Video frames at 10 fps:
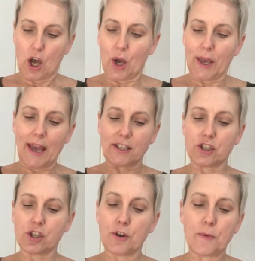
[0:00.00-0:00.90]
Okay,
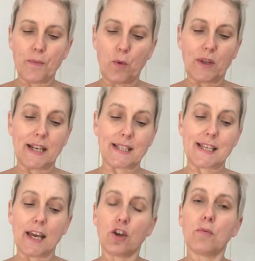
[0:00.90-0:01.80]
so we're going to
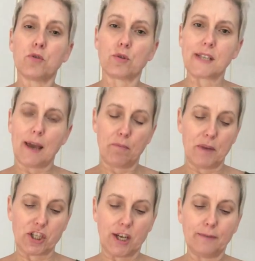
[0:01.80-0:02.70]
take your tape
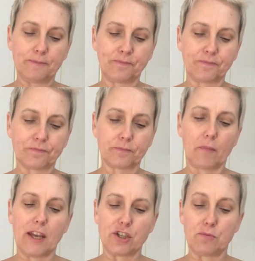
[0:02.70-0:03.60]

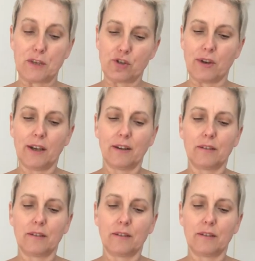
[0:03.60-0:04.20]
measuring